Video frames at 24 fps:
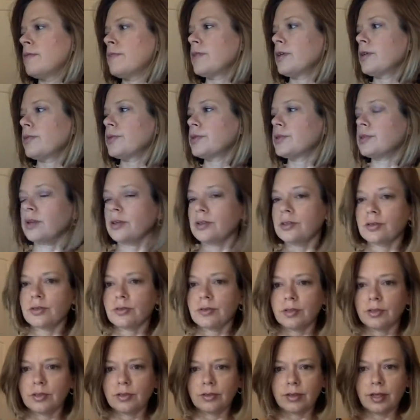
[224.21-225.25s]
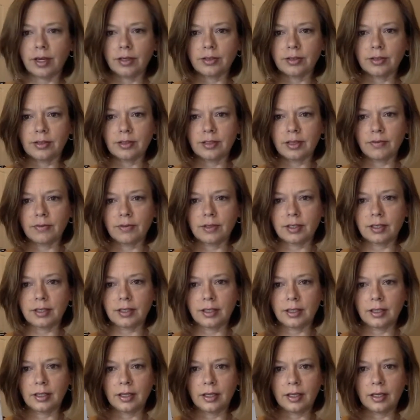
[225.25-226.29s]
There was also the
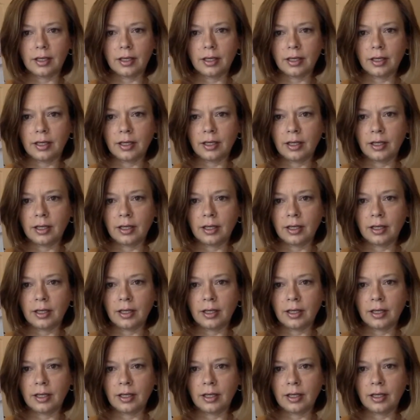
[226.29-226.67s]
2017